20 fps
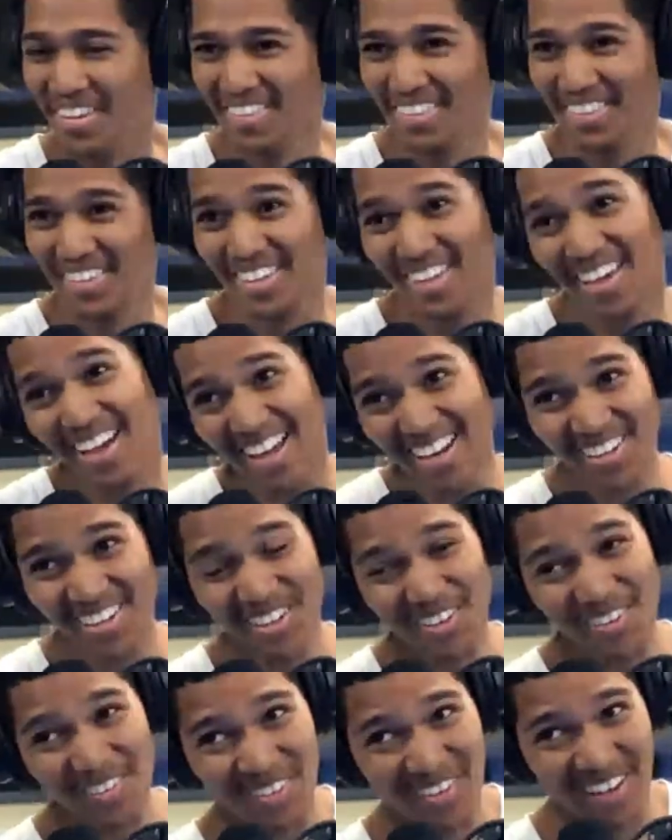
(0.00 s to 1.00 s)
Yeah,
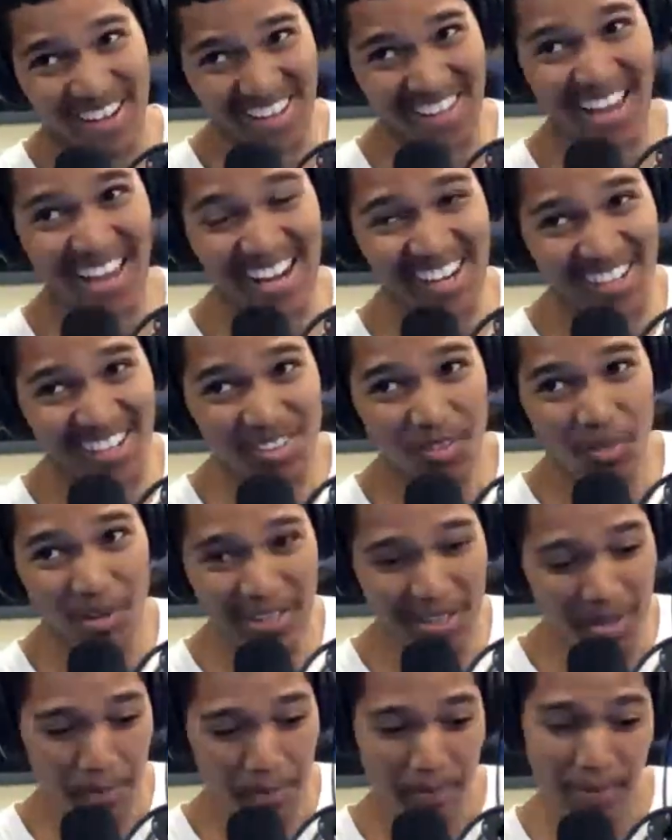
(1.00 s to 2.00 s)
no, I learned
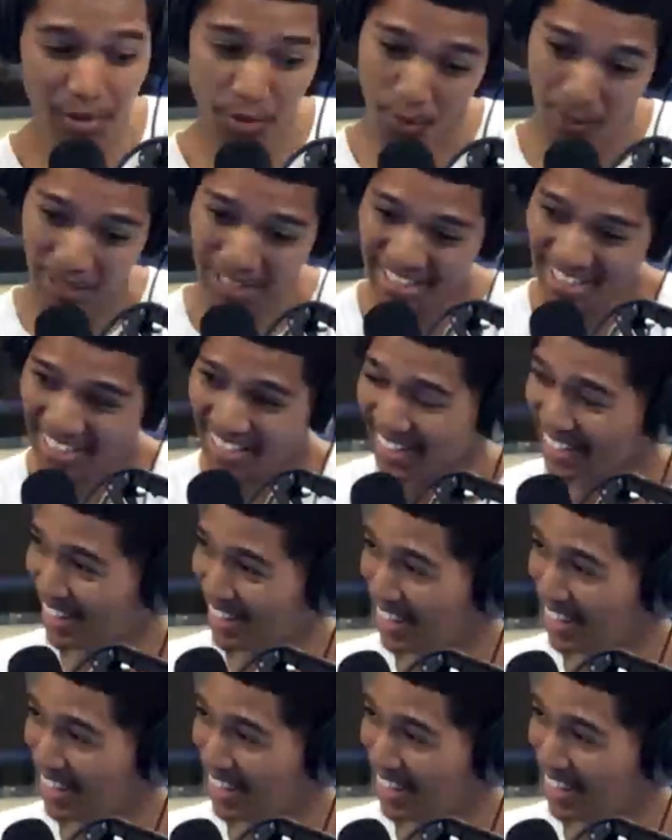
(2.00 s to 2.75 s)
quite a bit already.